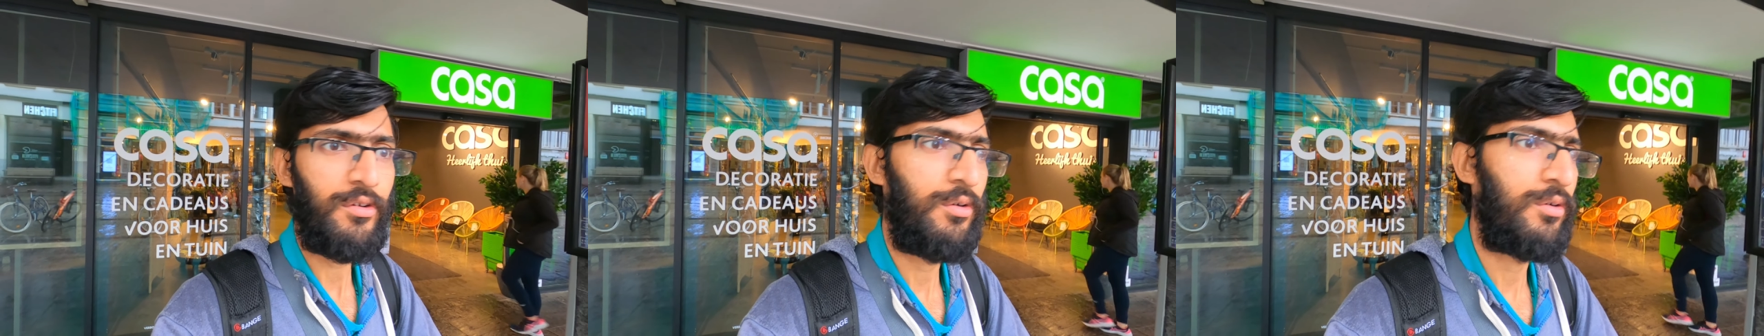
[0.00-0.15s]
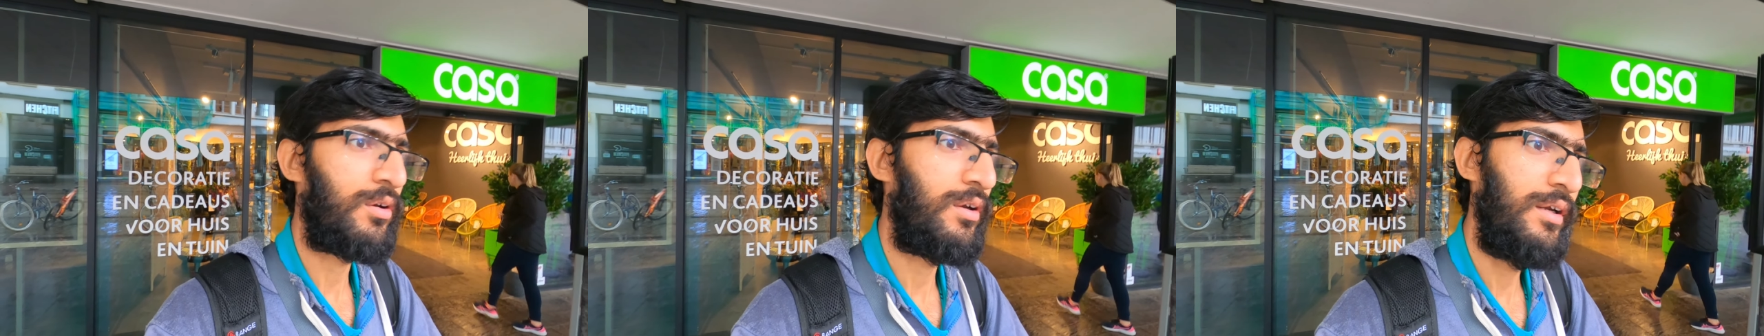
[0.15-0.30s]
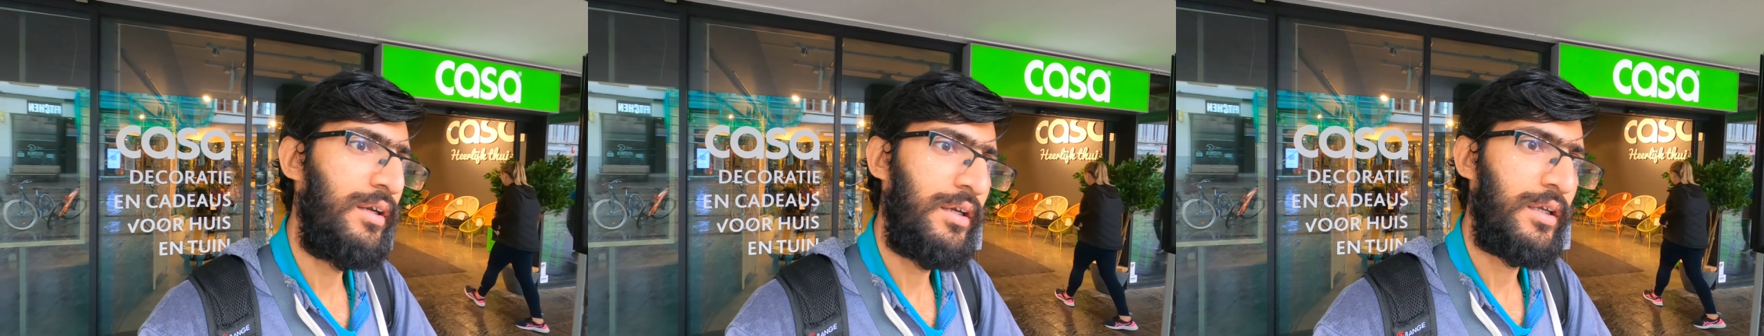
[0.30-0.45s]

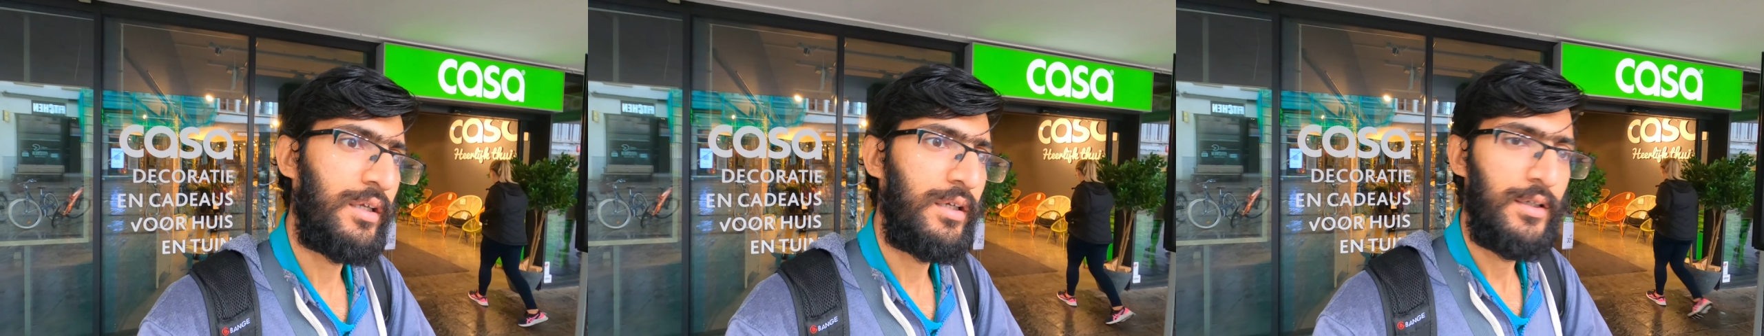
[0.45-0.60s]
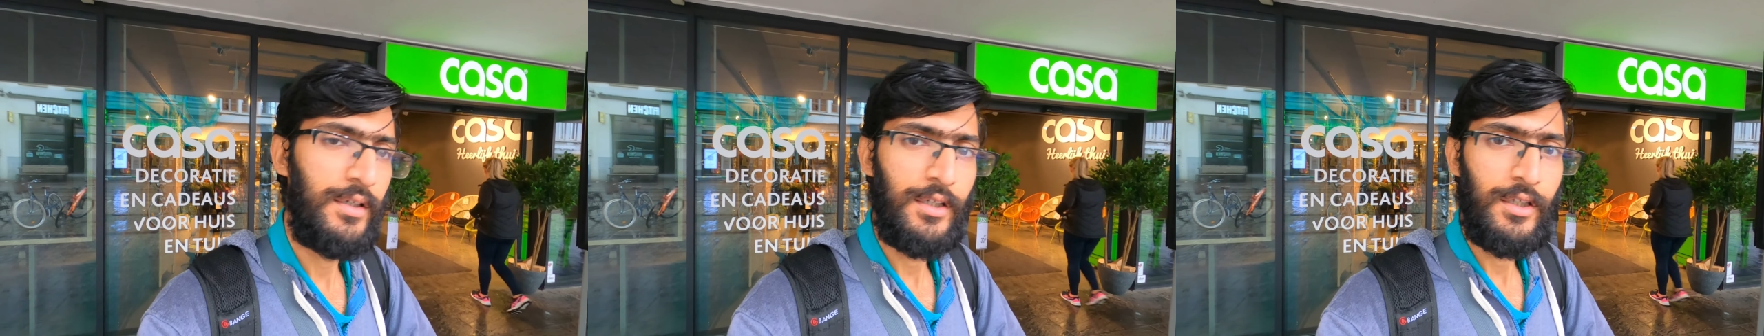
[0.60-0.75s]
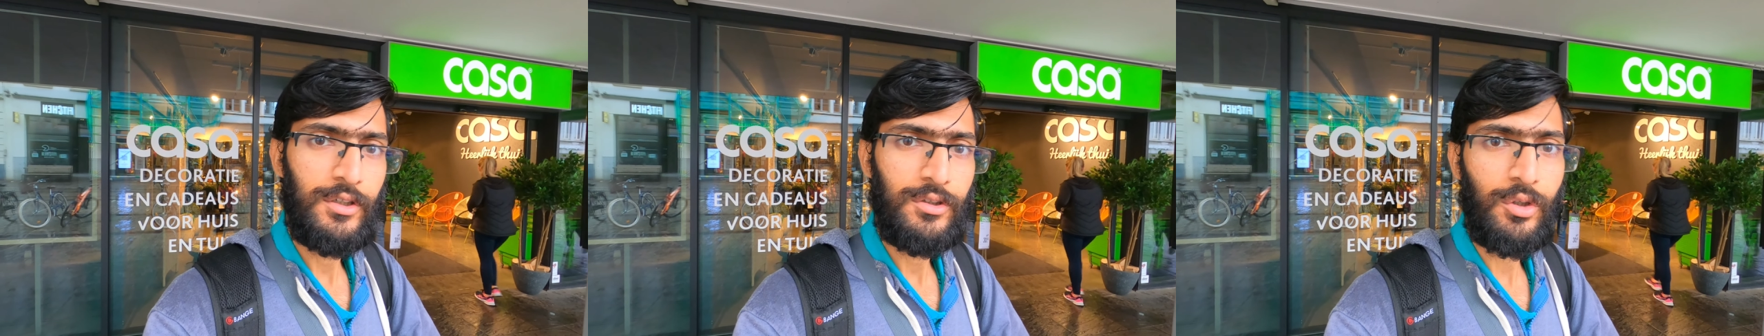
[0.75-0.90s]
Only
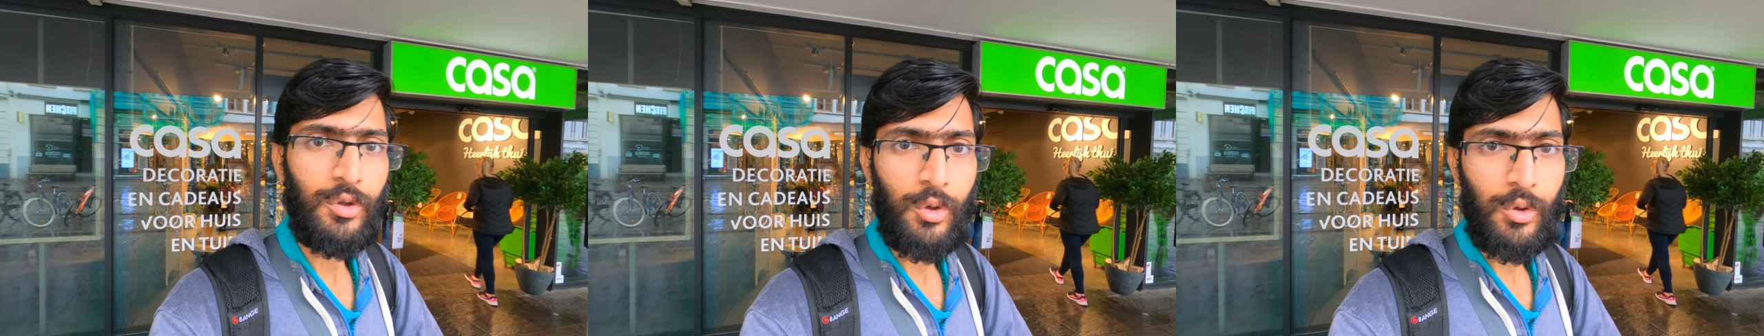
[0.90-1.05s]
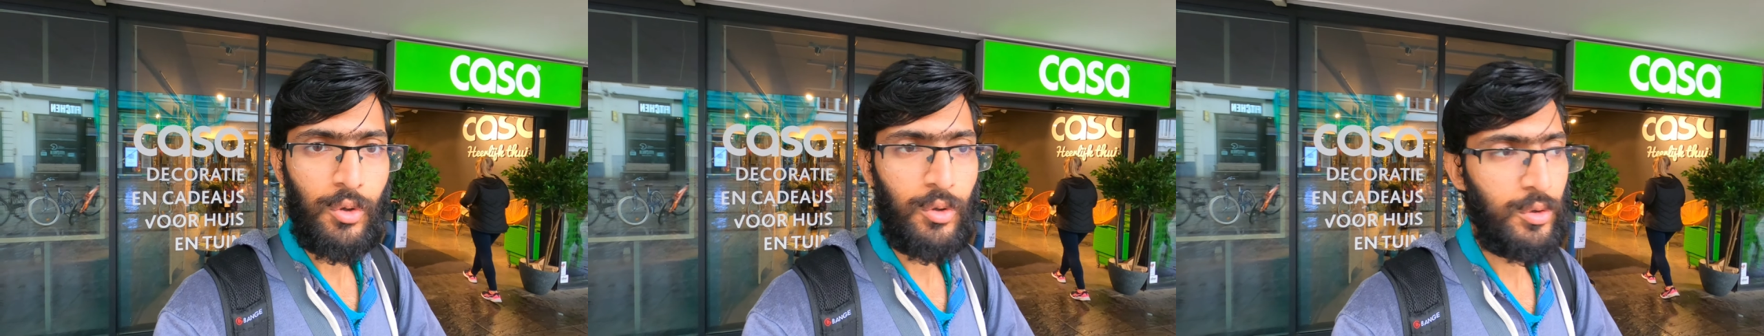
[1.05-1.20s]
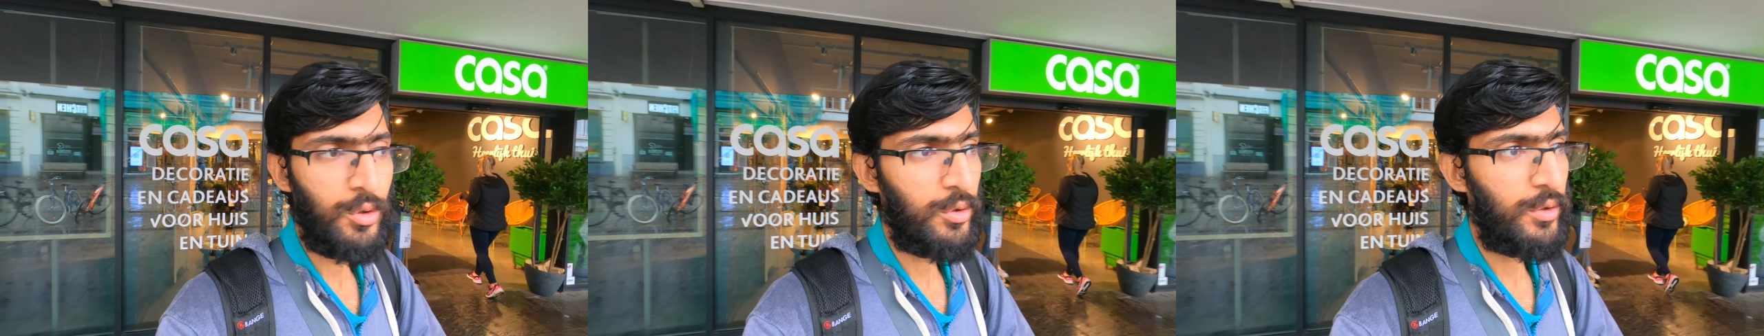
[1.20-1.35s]
to
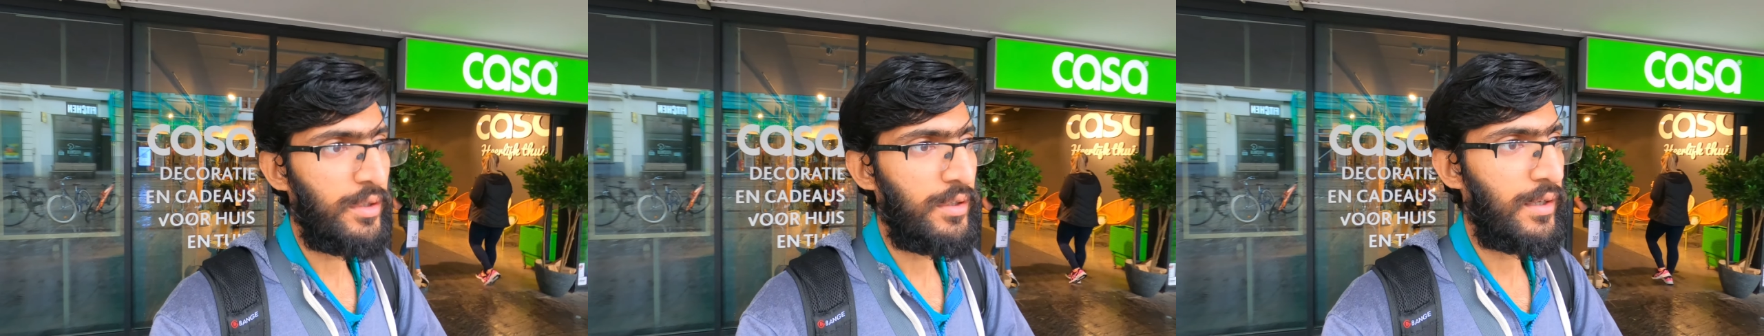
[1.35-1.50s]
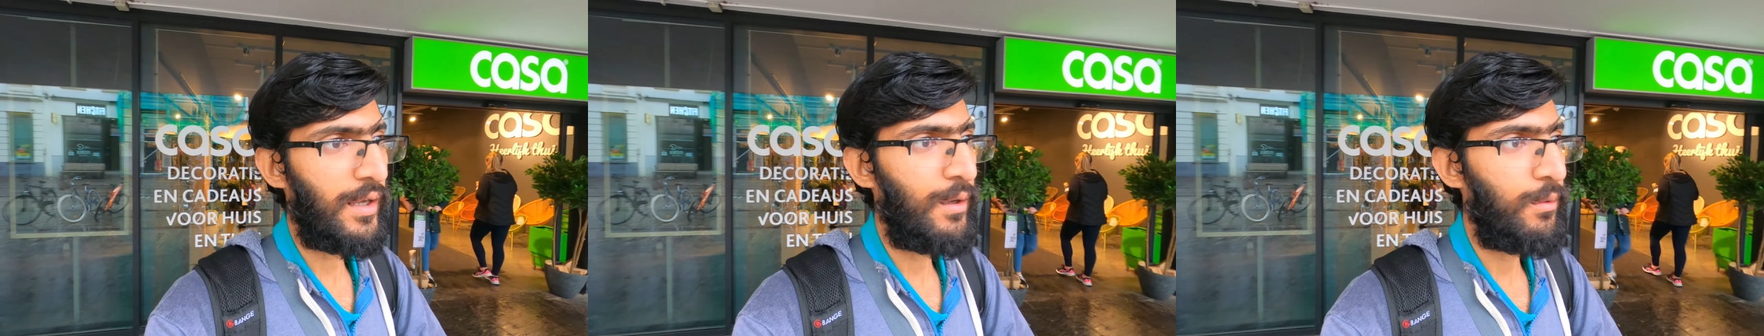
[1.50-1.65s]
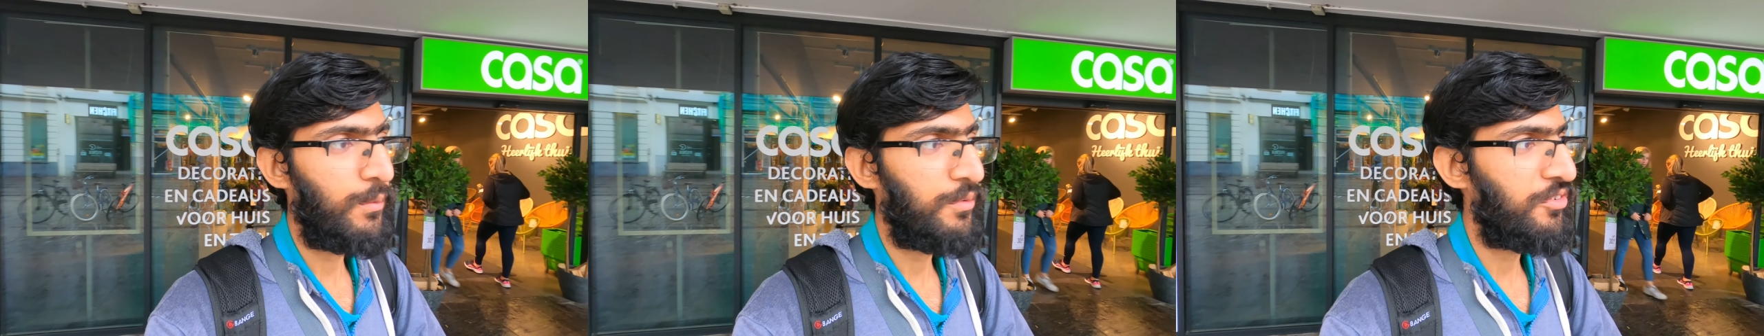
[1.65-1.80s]
go to the
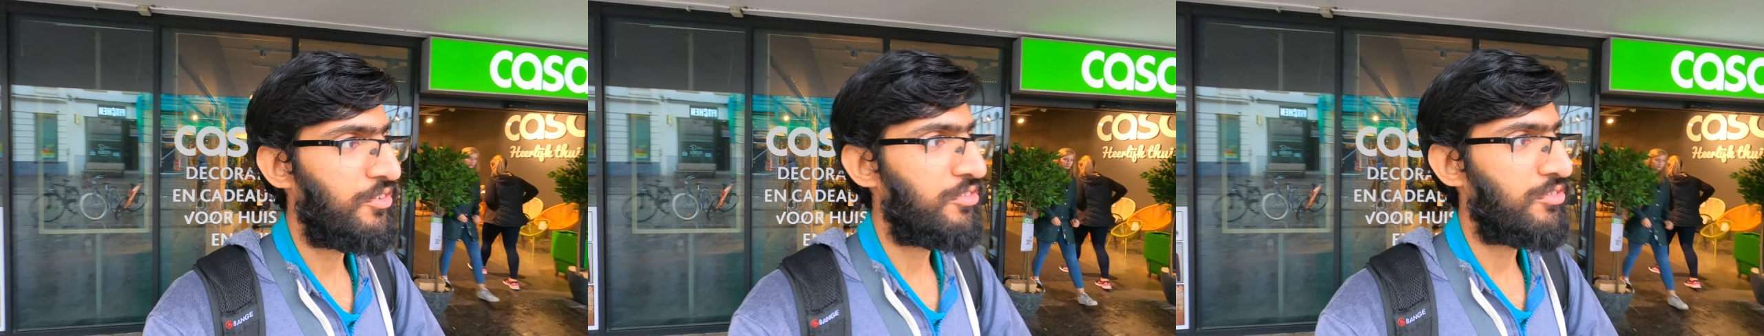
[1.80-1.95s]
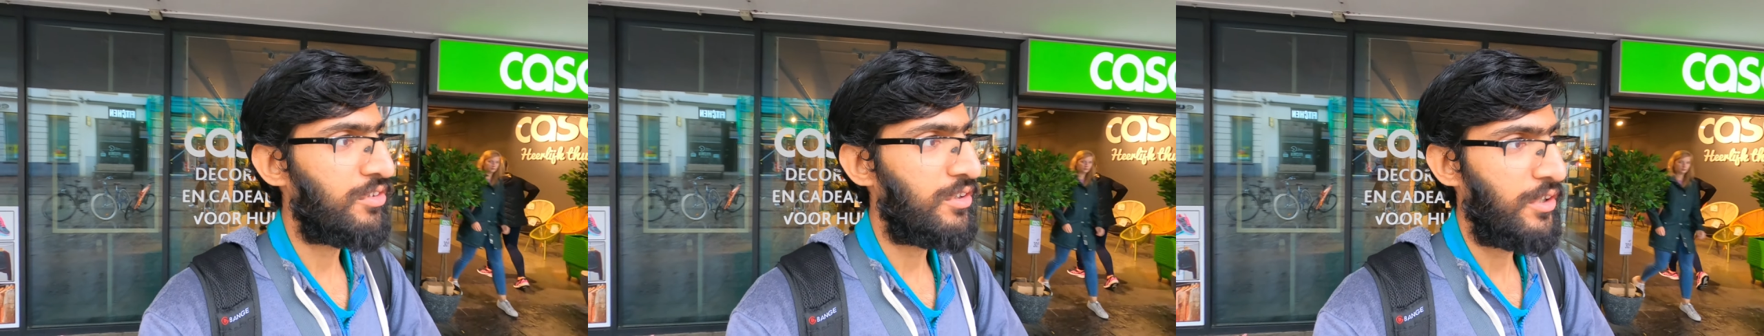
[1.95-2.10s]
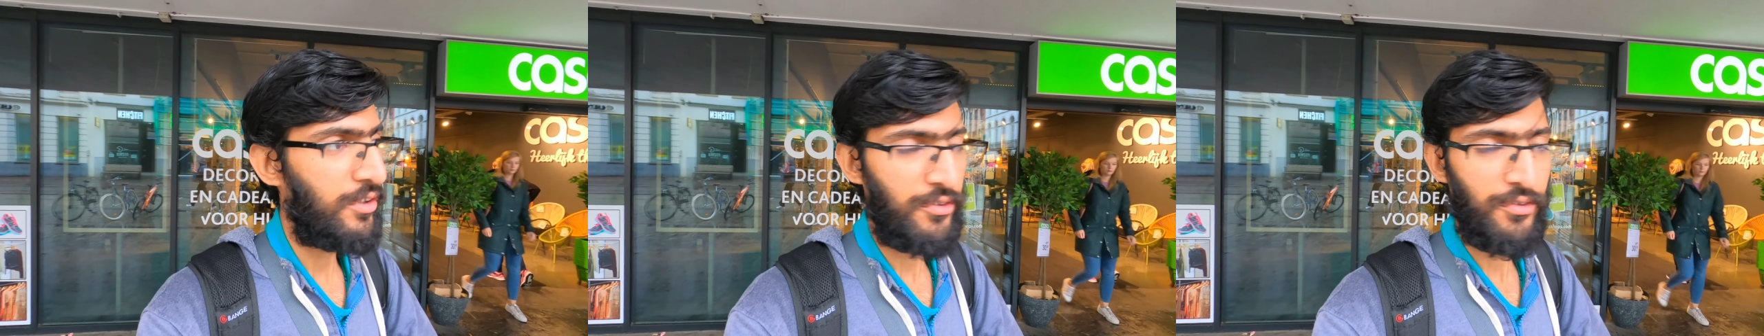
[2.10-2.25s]
railway
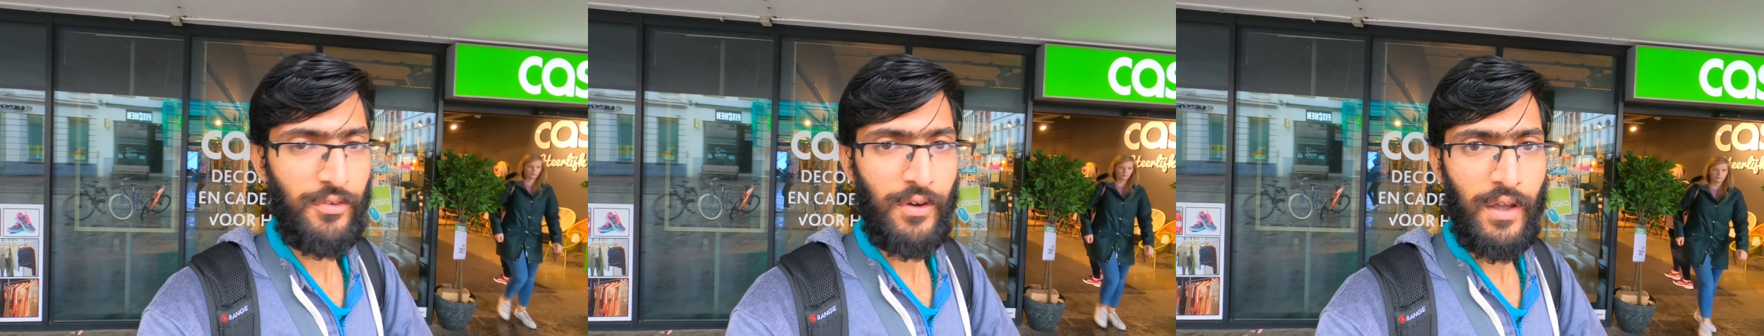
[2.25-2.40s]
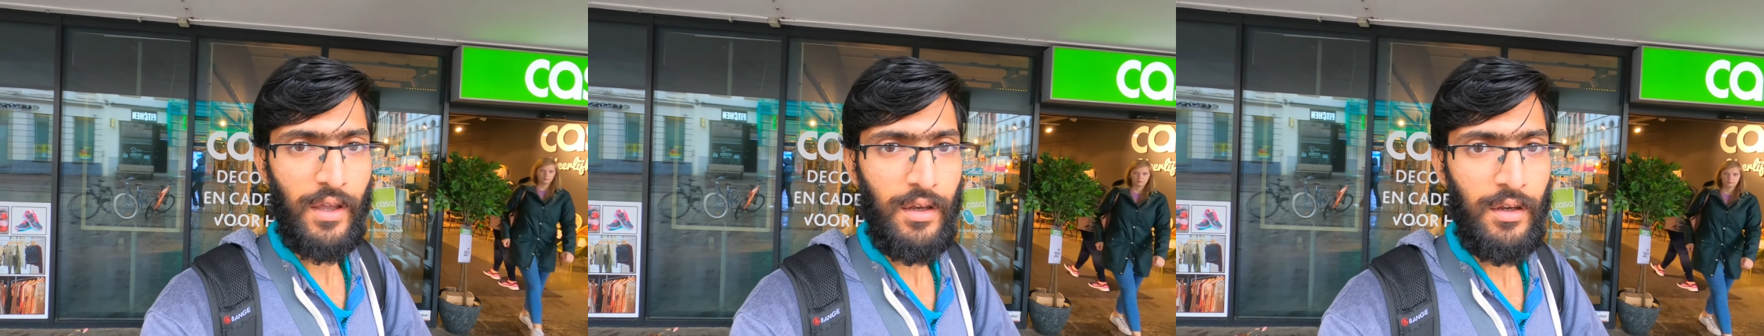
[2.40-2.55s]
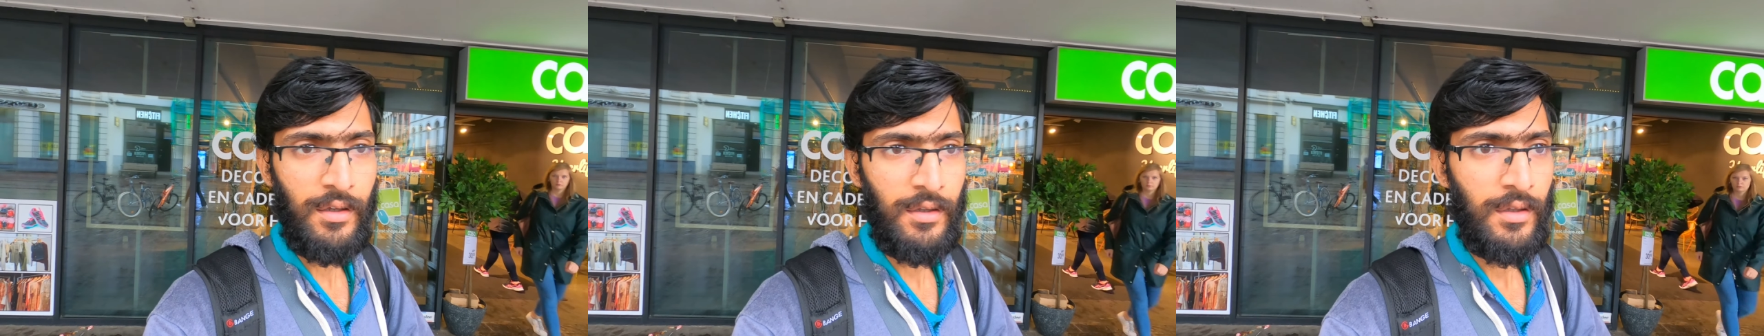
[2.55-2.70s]
station it's far